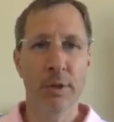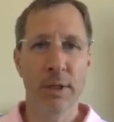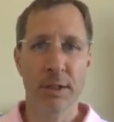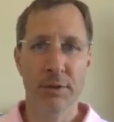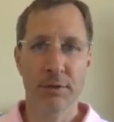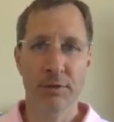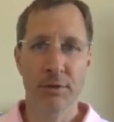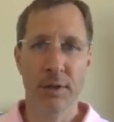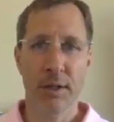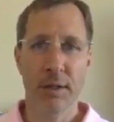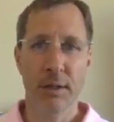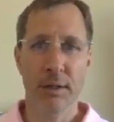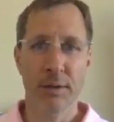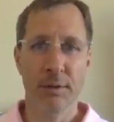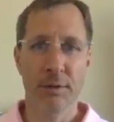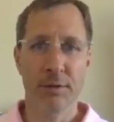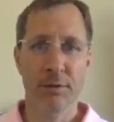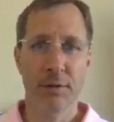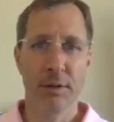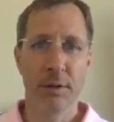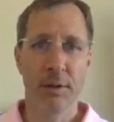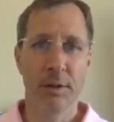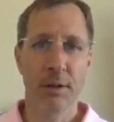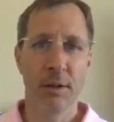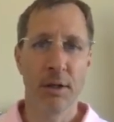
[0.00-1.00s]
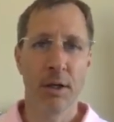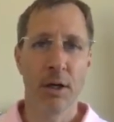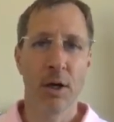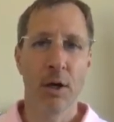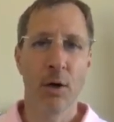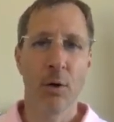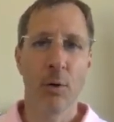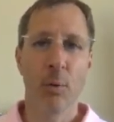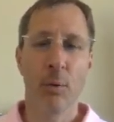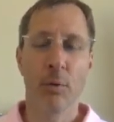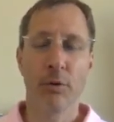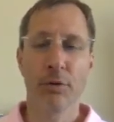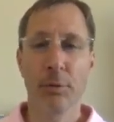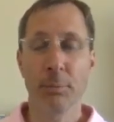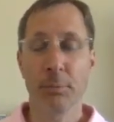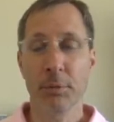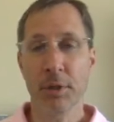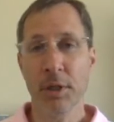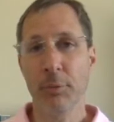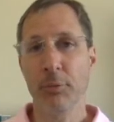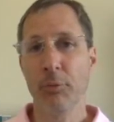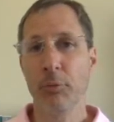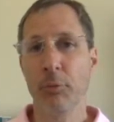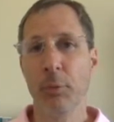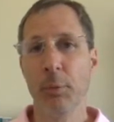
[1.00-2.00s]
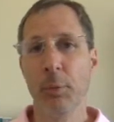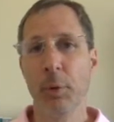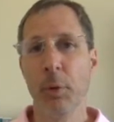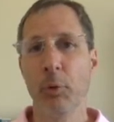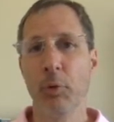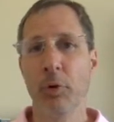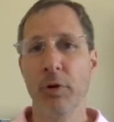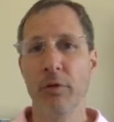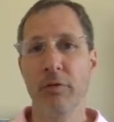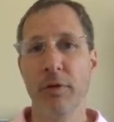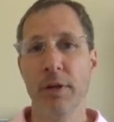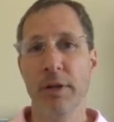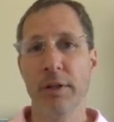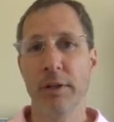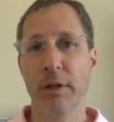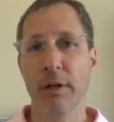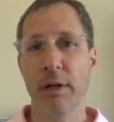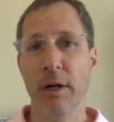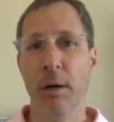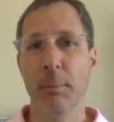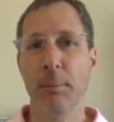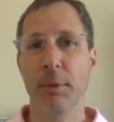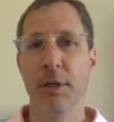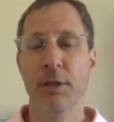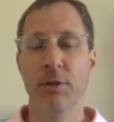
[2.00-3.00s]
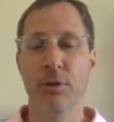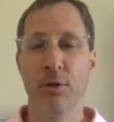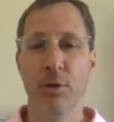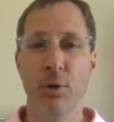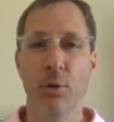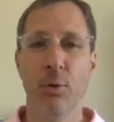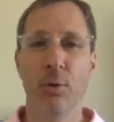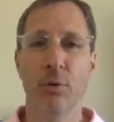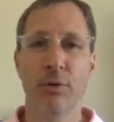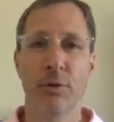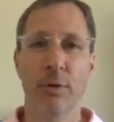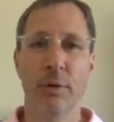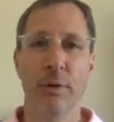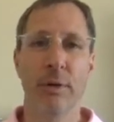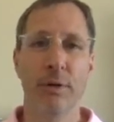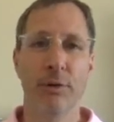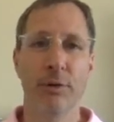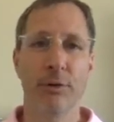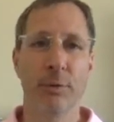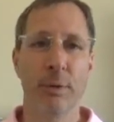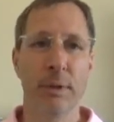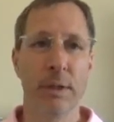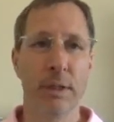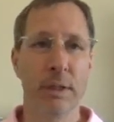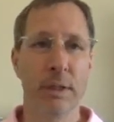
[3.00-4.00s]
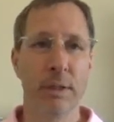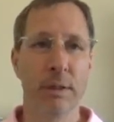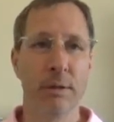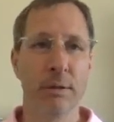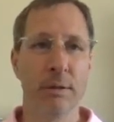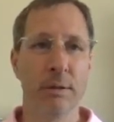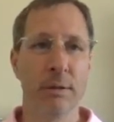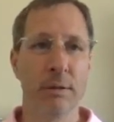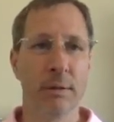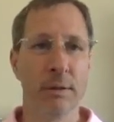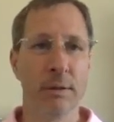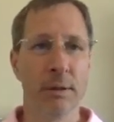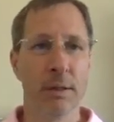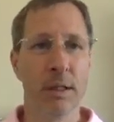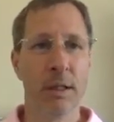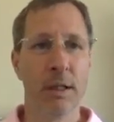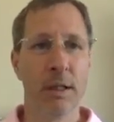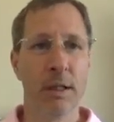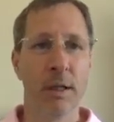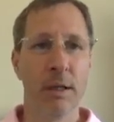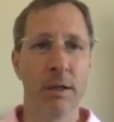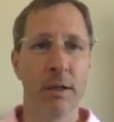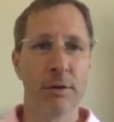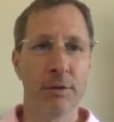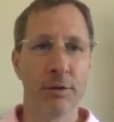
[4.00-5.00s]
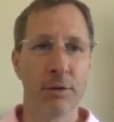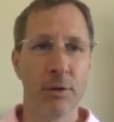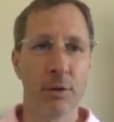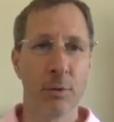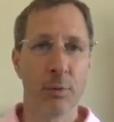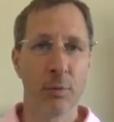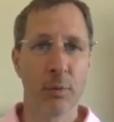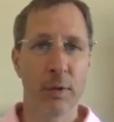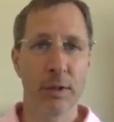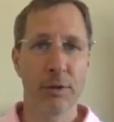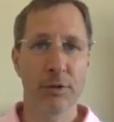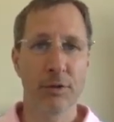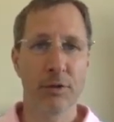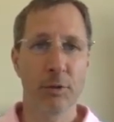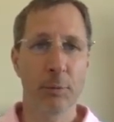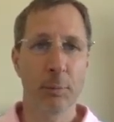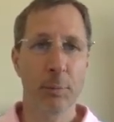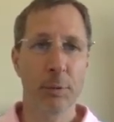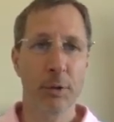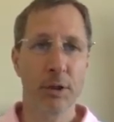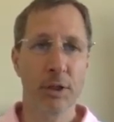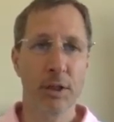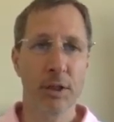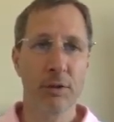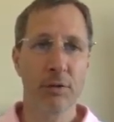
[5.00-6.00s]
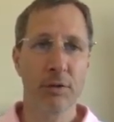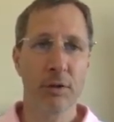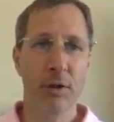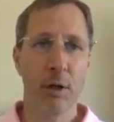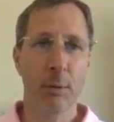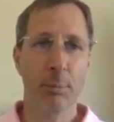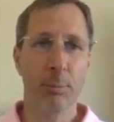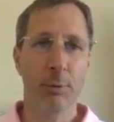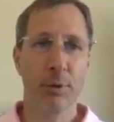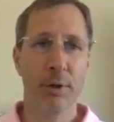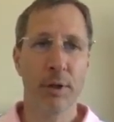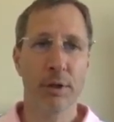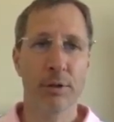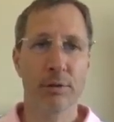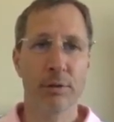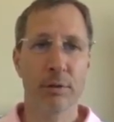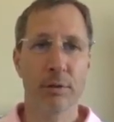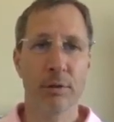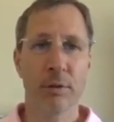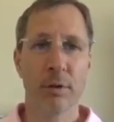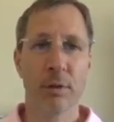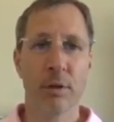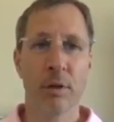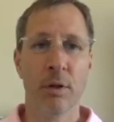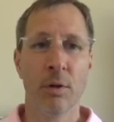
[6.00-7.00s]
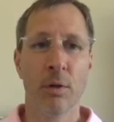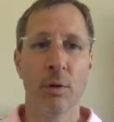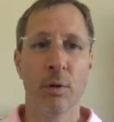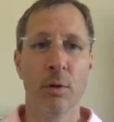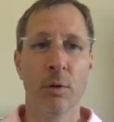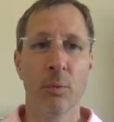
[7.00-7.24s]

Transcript: Now get size. Sometimes we may want to find out how many nodes are in a tree. So this is a pretty easy operation.